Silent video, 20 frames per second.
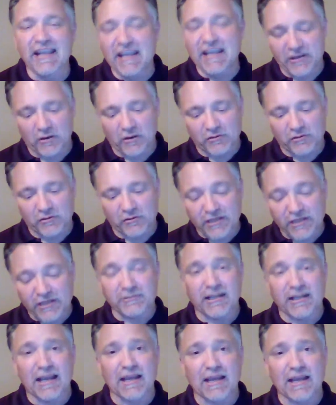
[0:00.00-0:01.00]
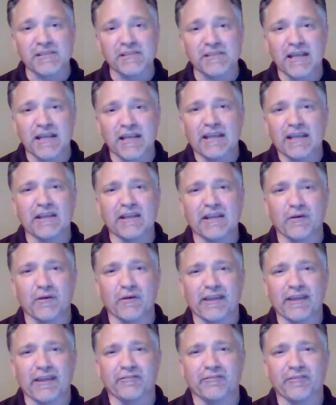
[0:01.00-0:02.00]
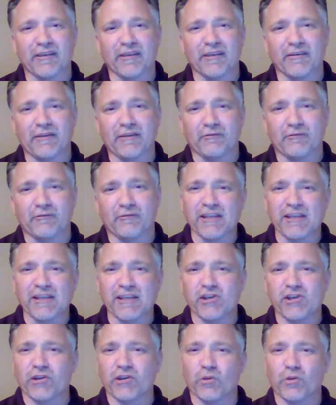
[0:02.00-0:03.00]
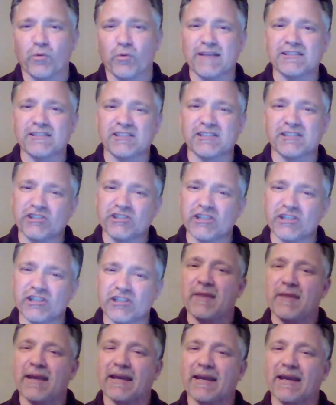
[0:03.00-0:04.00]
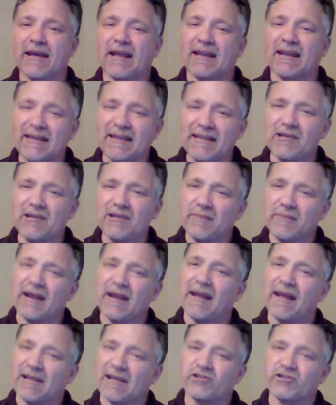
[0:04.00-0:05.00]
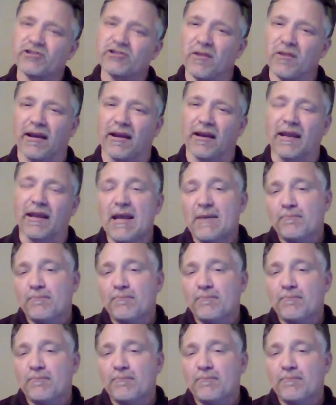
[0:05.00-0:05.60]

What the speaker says: You know, sometimes, you know, if we could show you ways to just make a little bit of extra money,